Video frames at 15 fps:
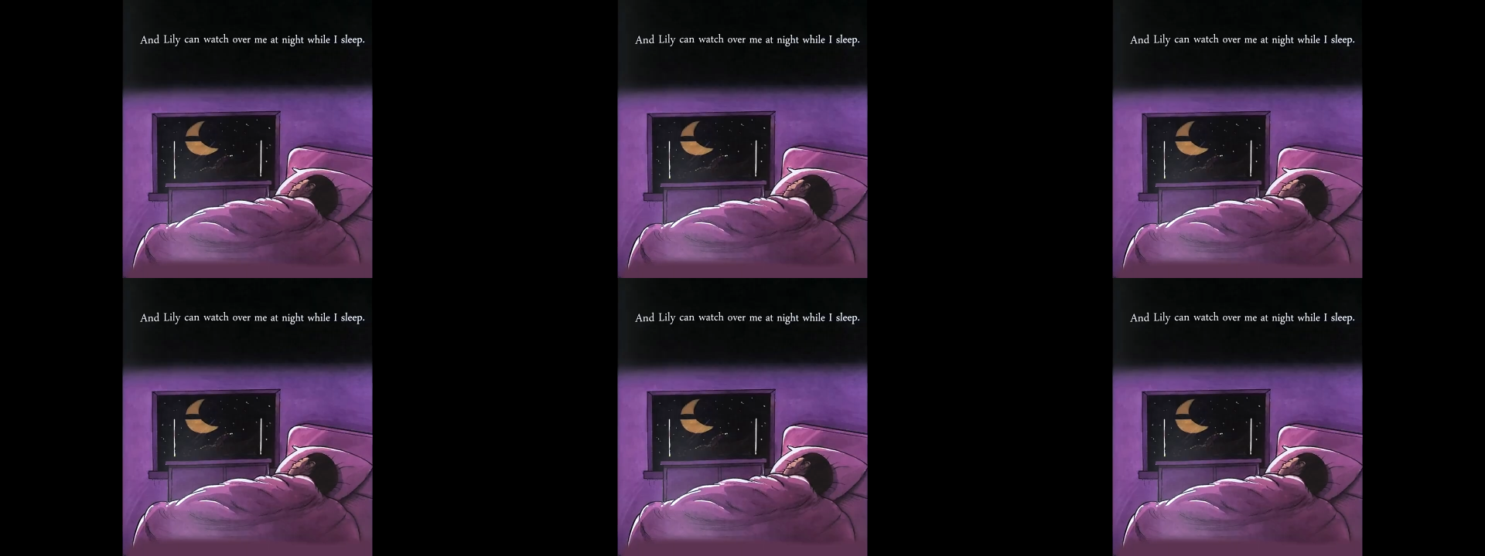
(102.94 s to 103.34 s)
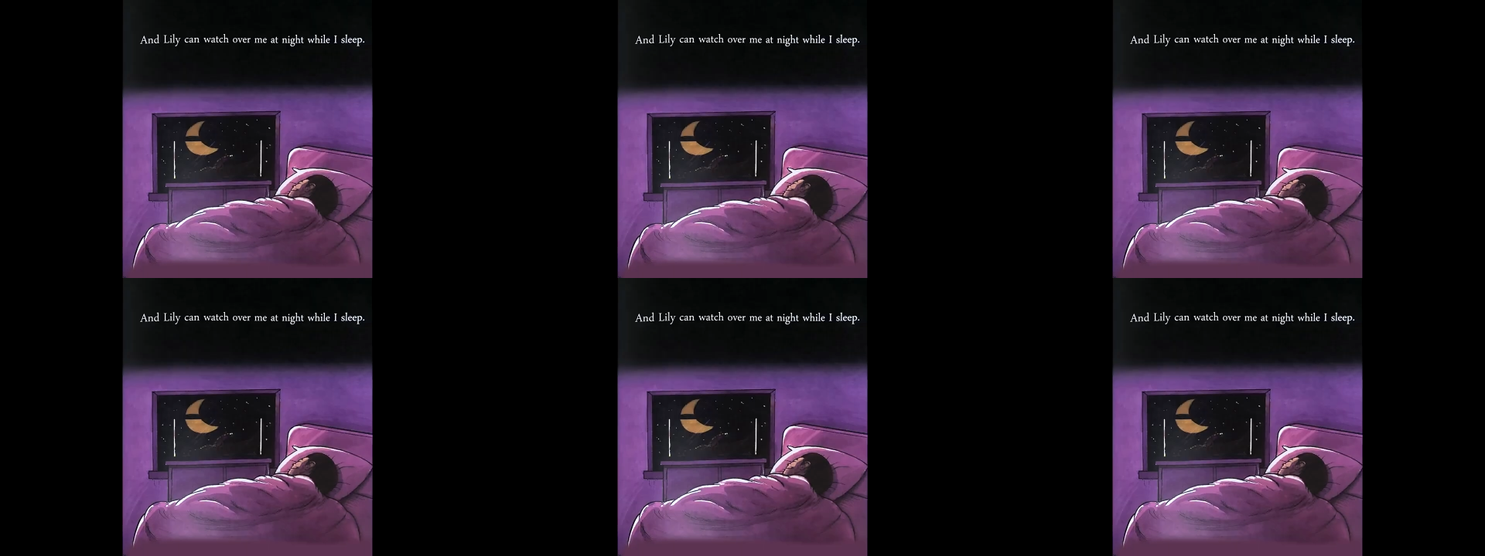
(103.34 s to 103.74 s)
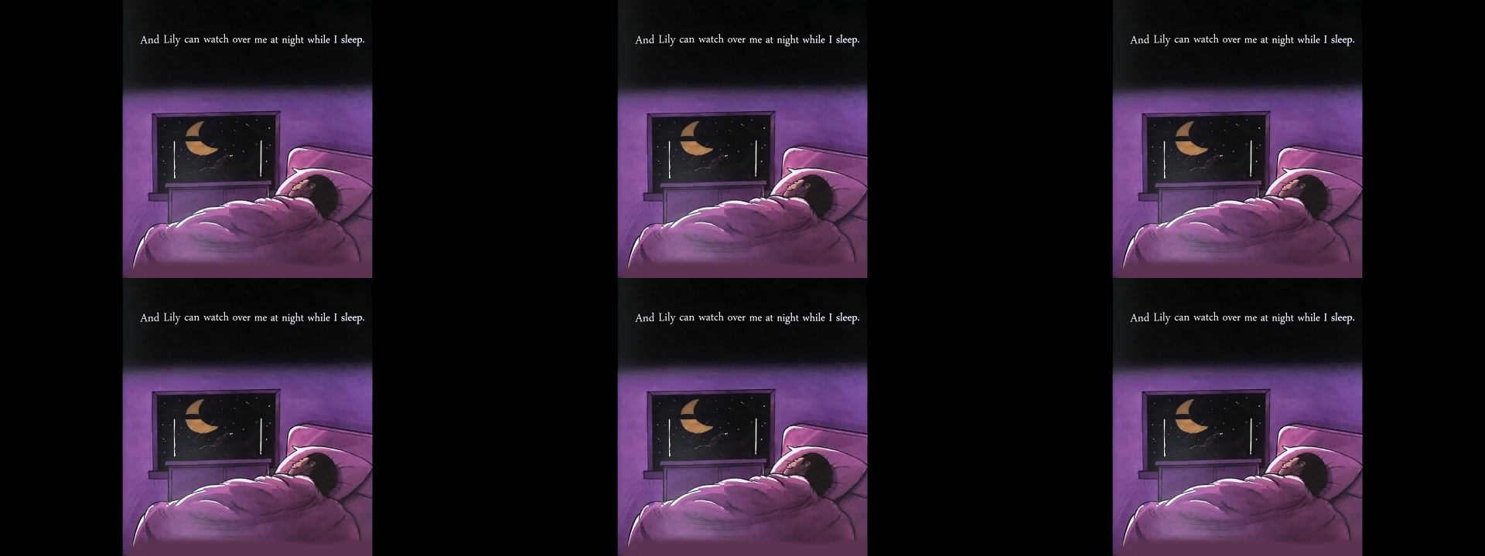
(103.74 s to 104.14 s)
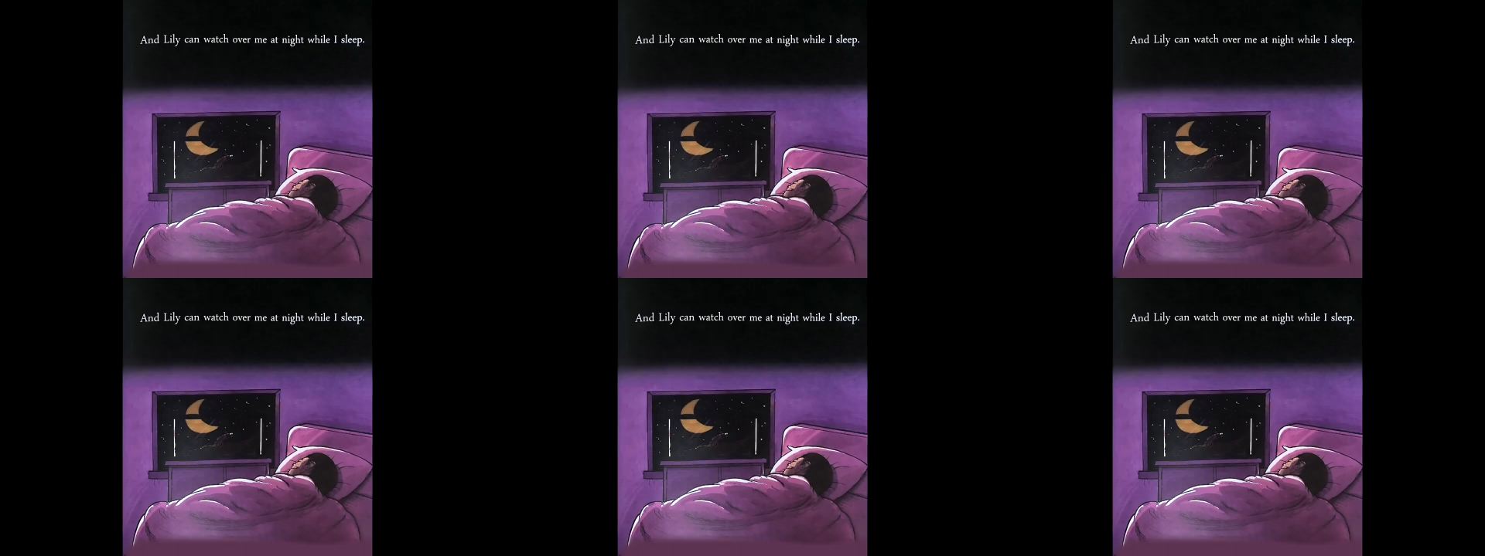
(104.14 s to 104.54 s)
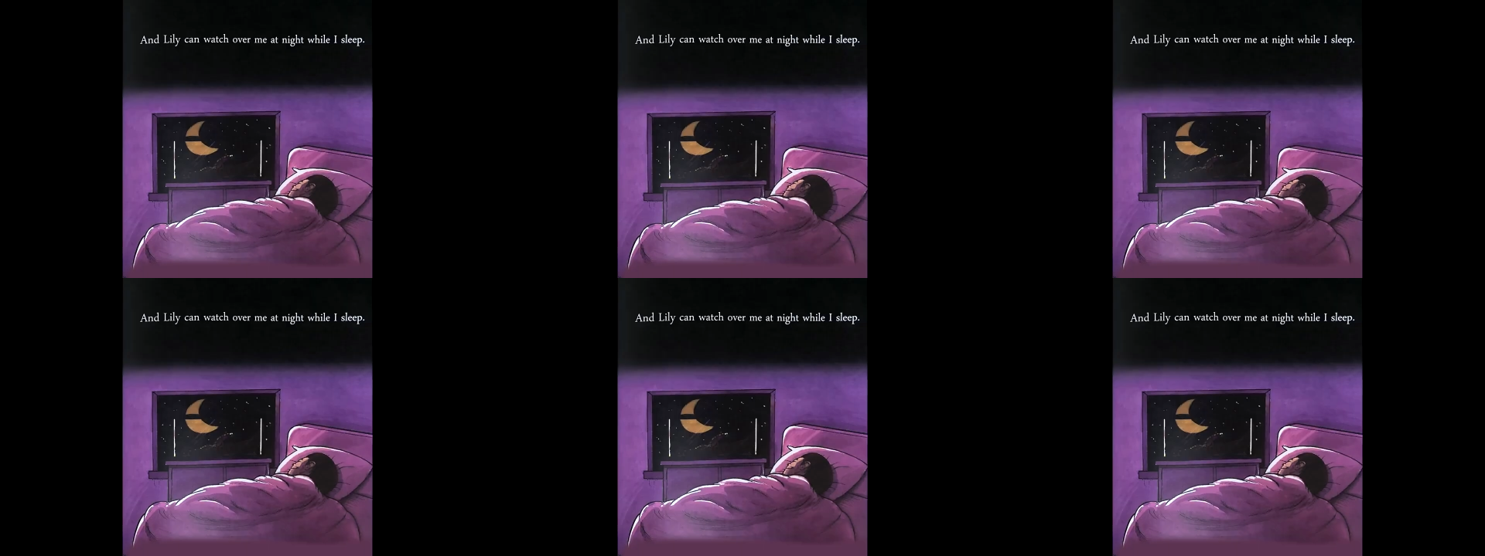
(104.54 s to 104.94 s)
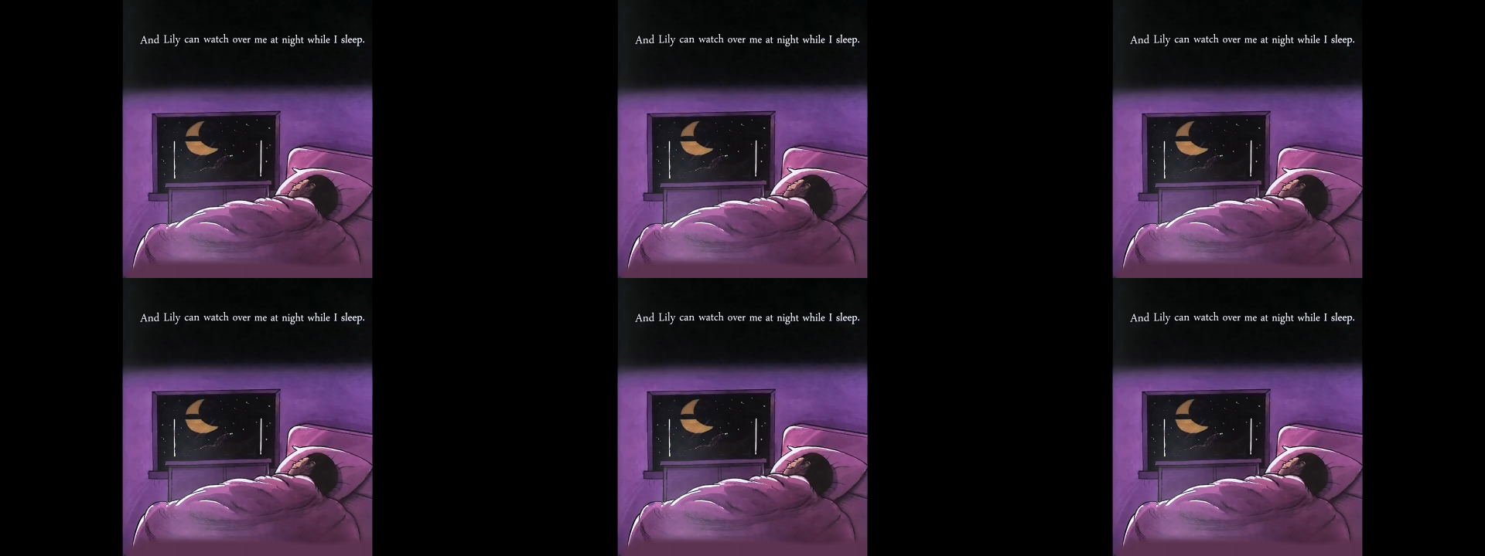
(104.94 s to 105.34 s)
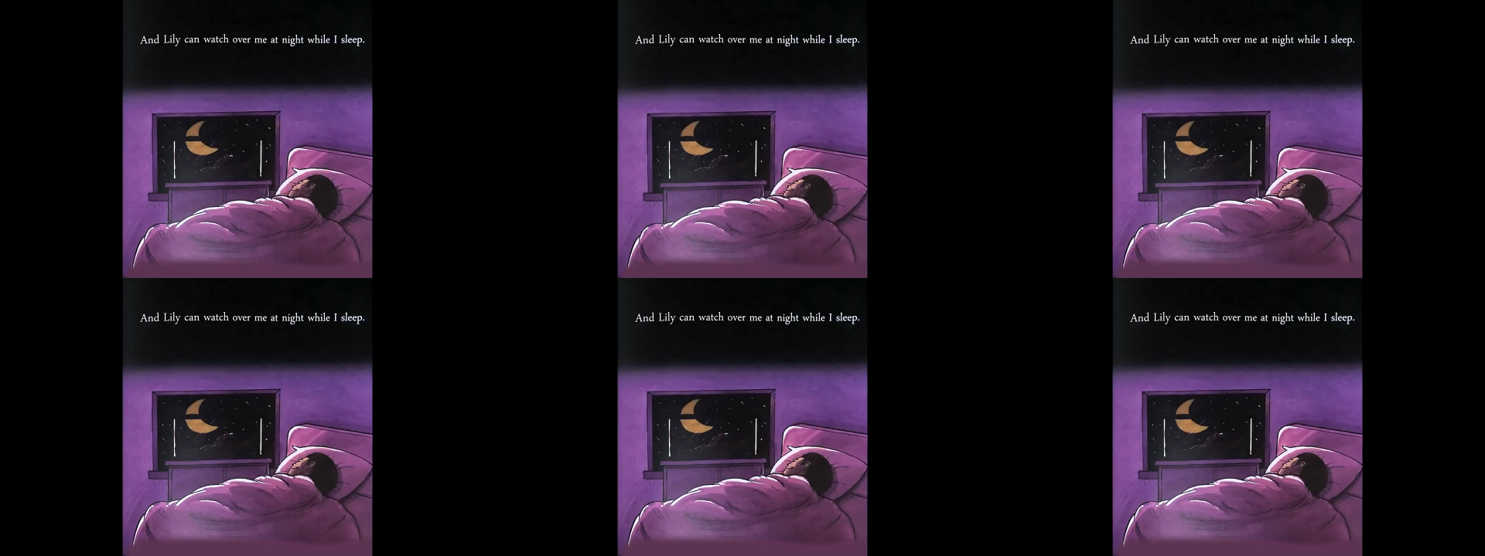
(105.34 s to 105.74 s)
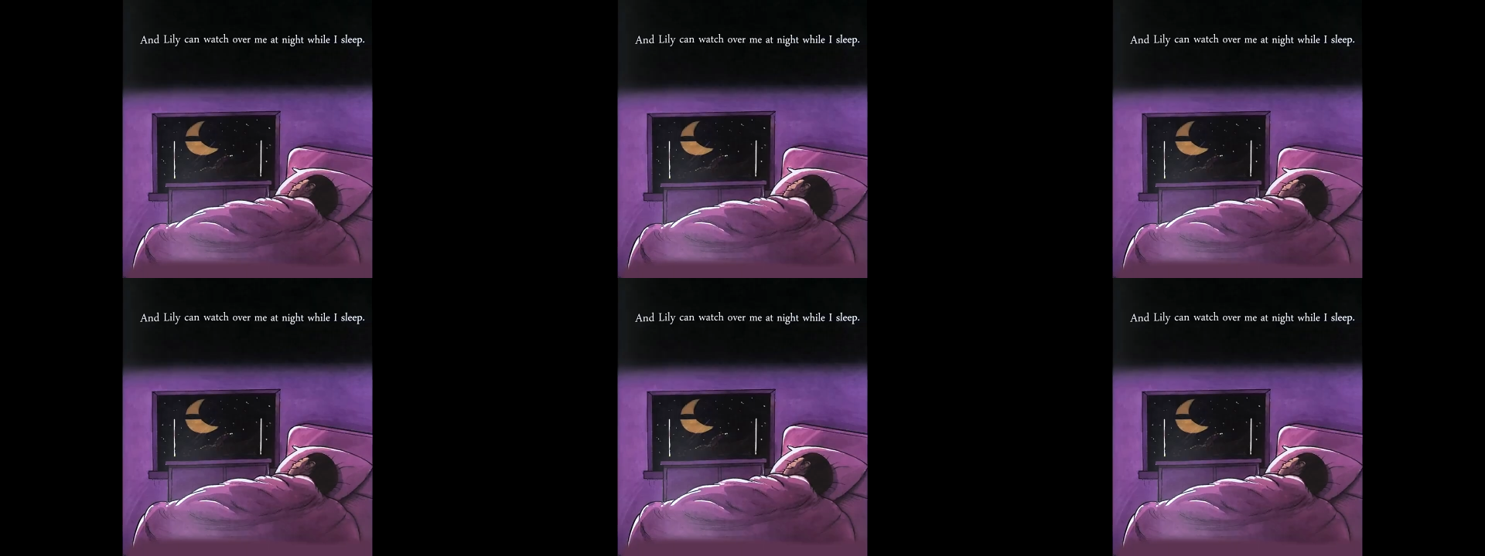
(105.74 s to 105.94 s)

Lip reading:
[unreadable: no face in view]